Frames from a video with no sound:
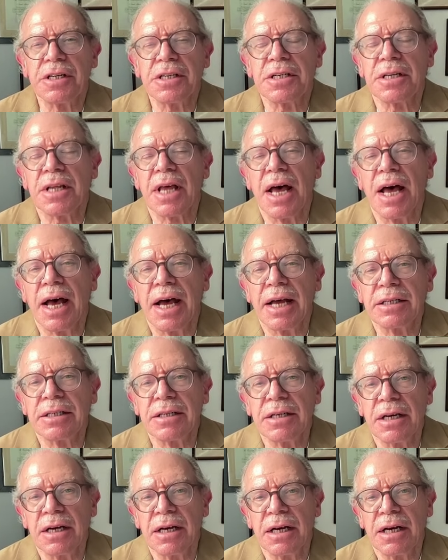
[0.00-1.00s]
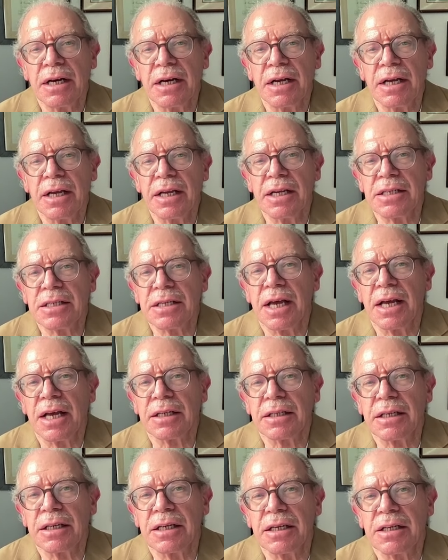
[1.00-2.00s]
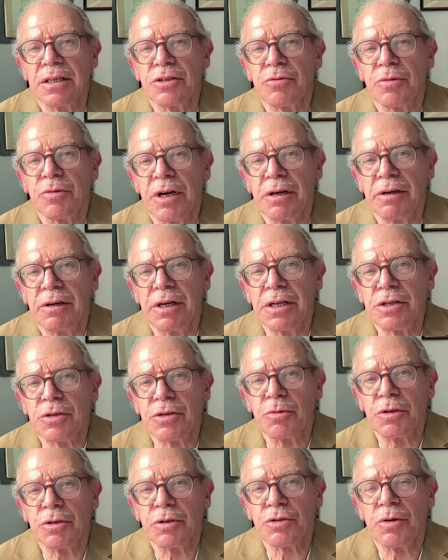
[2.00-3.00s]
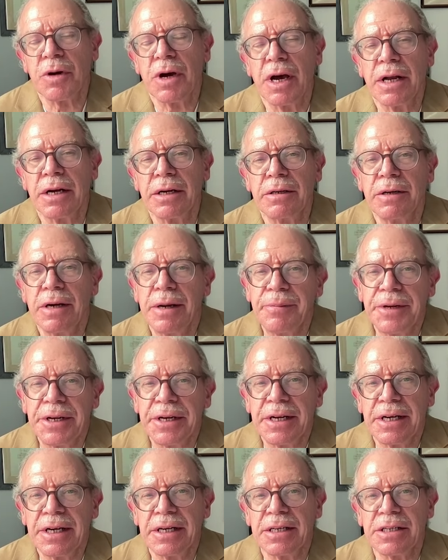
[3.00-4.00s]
is that uh, is that the Israelis will try to limit it.